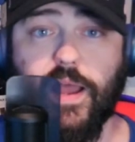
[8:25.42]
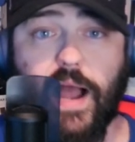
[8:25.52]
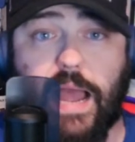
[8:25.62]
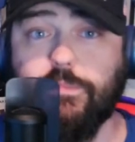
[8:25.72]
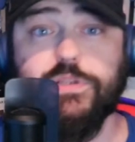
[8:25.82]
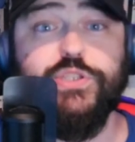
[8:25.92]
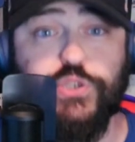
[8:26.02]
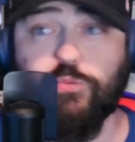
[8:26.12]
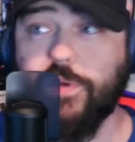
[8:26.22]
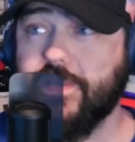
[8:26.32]
I'm
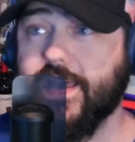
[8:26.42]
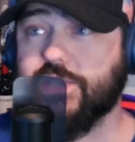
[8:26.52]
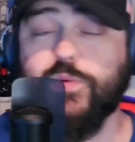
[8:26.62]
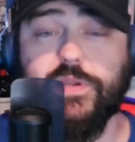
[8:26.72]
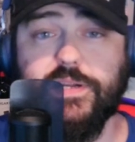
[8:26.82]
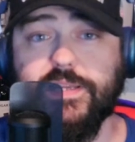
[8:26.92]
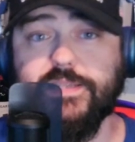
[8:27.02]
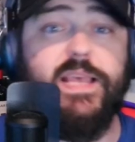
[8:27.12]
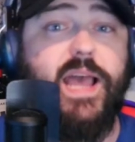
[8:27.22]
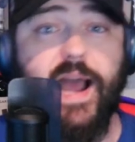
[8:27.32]
assuming that's what it
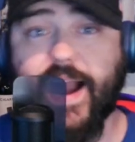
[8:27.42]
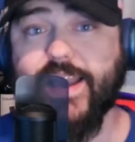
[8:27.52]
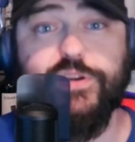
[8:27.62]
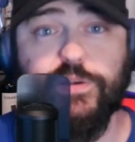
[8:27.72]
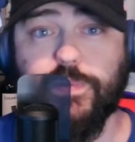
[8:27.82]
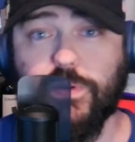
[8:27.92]
is. I could be